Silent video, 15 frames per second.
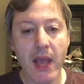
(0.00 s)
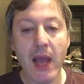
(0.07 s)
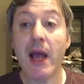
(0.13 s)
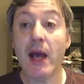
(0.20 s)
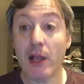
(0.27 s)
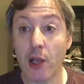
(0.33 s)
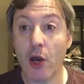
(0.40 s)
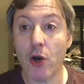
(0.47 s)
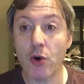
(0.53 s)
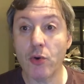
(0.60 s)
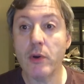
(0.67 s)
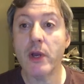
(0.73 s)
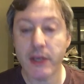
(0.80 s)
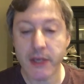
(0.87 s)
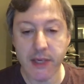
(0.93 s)
Hello,
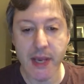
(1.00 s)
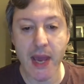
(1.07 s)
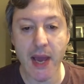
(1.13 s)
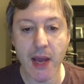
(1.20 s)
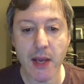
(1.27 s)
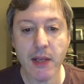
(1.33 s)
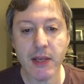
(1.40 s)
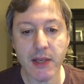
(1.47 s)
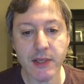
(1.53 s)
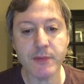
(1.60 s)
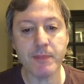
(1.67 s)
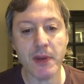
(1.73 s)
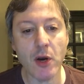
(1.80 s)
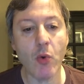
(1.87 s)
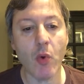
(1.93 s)
yeah, it's
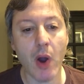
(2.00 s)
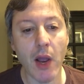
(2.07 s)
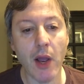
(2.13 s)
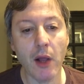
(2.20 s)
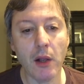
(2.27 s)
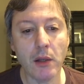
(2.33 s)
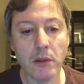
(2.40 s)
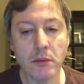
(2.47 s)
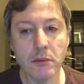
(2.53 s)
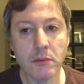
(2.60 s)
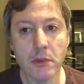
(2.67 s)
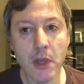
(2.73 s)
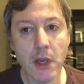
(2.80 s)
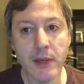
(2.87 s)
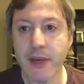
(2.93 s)
been a while.
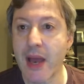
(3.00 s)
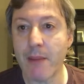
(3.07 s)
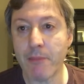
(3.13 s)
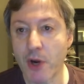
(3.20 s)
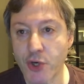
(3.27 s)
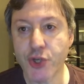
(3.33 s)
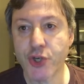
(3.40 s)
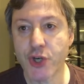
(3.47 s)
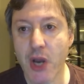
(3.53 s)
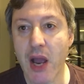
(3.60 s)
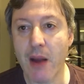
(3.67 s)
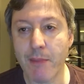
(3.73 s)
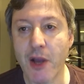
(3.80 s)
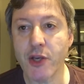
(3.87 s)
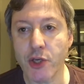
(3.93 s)
Not much, how
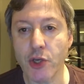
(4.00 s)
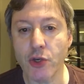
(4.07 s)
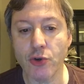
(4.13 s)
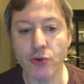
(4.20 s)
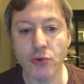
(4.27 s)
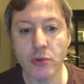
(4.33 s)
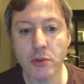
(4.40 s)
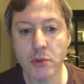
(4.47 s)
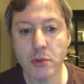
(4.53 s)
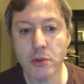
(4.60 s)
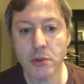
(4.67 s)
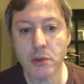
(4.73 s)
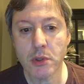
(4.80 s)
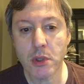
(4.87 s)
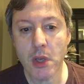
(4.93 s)
about you?
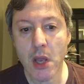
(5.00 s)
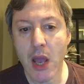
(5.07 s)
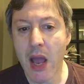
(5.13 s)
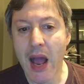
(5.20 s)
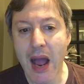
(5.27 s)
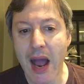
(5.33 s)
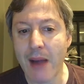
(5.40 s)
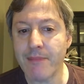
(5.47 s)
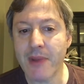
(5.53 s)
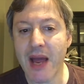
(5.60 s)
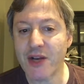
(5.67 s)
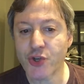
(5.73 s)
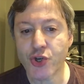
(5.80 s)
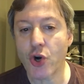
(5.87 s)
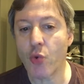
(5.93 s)
I'm
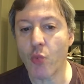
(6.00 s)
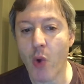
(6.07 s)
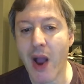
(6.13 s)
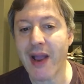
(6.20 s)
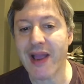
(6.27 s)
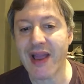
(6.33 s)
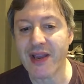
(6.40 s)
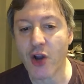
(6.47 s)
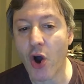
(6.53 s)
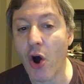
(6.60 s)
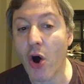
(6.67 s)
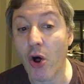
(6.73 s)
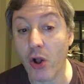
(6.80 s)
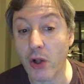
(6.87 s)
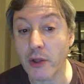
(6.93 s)
not sure why I
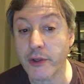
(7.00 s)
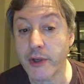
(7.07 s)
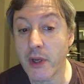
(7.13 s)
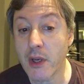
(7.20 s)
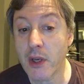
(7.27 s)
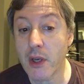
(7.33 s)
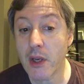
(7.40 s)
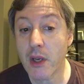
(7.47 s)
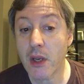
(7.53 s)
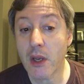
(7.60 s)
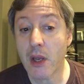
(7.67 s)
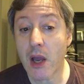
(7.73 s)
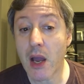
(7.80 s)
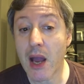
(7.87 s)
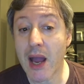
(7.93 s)
called.
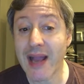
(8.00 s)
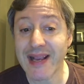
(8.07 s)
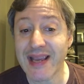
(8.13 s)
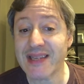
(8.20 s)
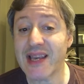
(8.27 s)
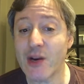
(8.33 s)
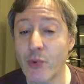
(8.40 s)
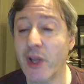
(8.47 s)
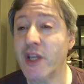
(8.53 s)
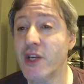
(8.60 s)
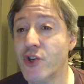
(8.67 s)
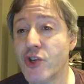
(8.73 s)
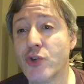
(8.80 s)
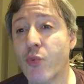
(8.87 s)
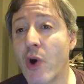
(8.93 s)
I guess I really
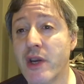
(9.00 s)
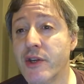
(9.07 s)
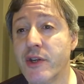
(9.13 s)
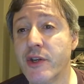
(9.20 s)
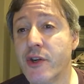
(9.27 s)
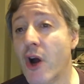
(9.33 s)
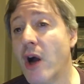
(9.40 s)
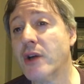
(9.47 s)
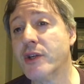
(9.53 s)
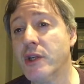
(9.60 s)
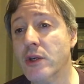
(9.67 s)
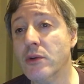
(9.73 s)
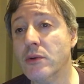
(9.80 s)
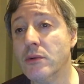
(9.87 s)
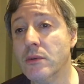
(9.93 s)
just wanted to talk to you.